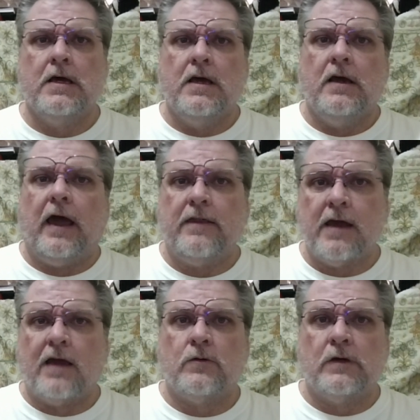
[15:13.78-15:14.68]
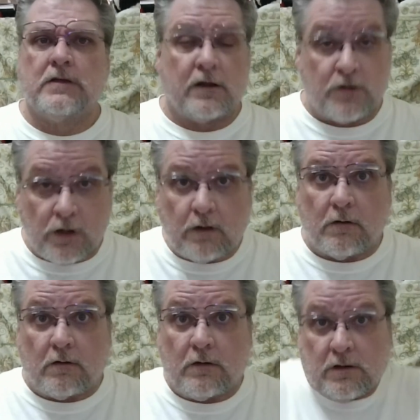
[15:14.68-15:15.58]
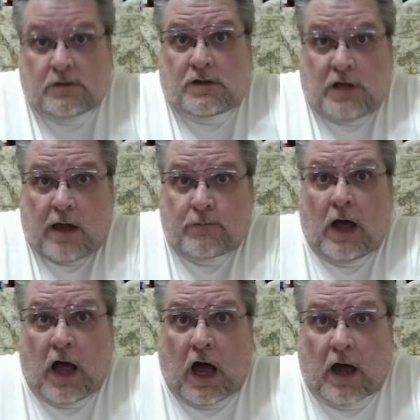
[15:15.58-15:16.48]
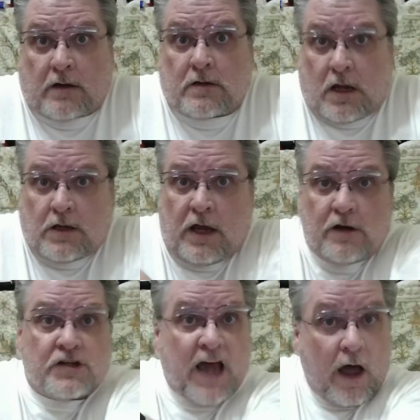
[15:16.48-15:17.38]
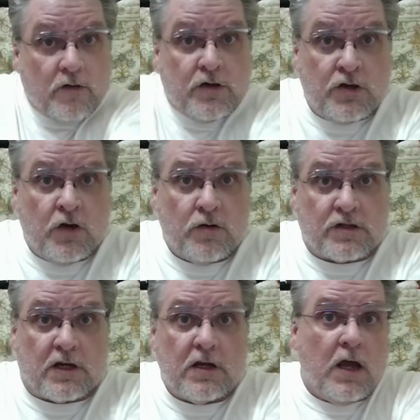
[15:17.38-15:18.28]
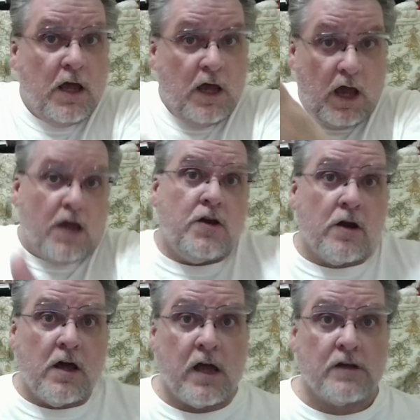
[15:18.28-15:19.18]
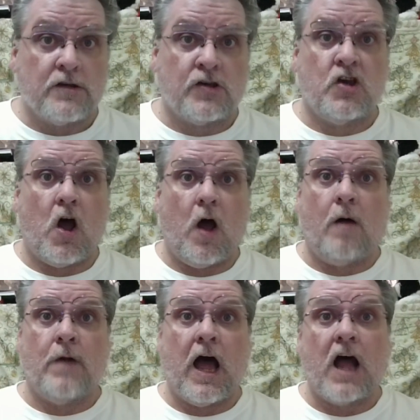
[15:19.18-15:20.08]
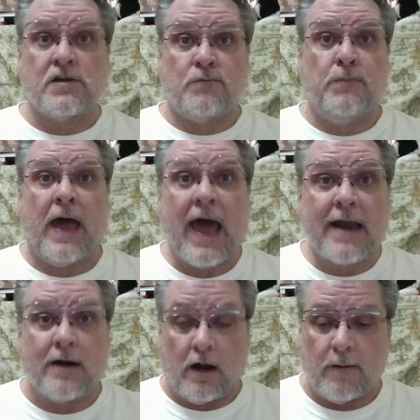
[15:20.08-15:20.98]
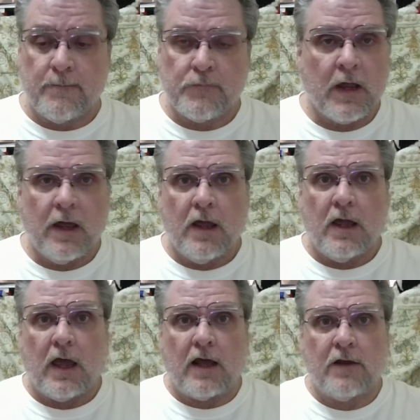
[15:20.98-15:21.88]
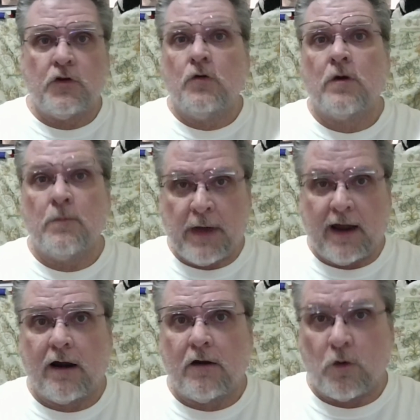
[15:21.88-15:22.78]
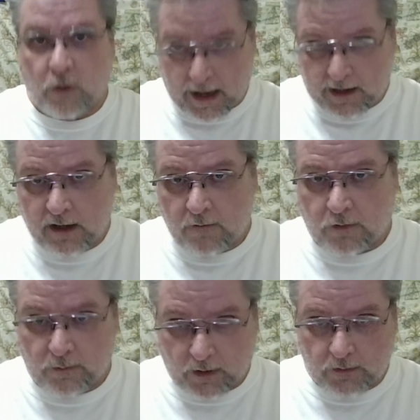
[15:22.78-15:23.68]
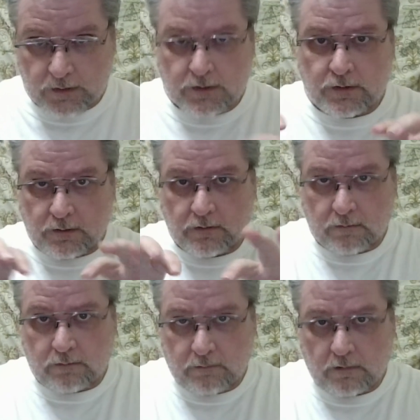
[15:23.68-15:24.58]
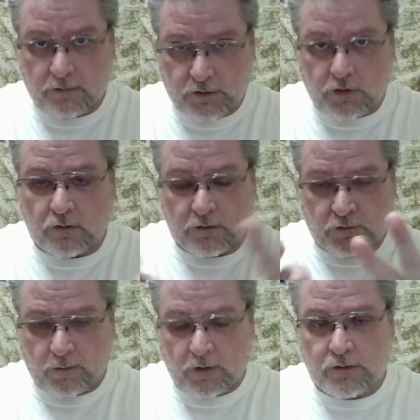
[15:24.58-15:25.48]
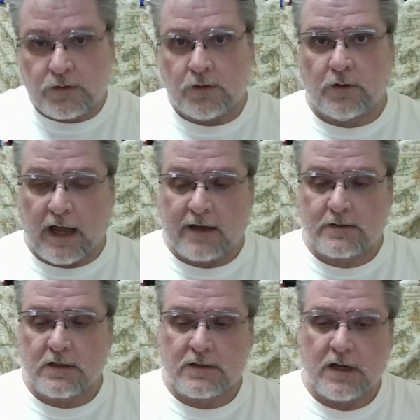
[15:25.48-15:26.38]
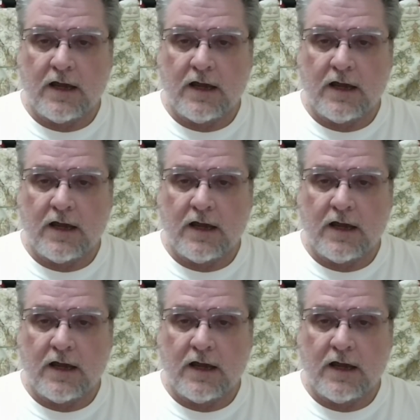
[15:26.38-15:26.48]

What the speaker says: And the other one's like, dude, use chatbot. Here's how you use it. And you're going to get so much better. And if you compare the writing from those two students from those two classes,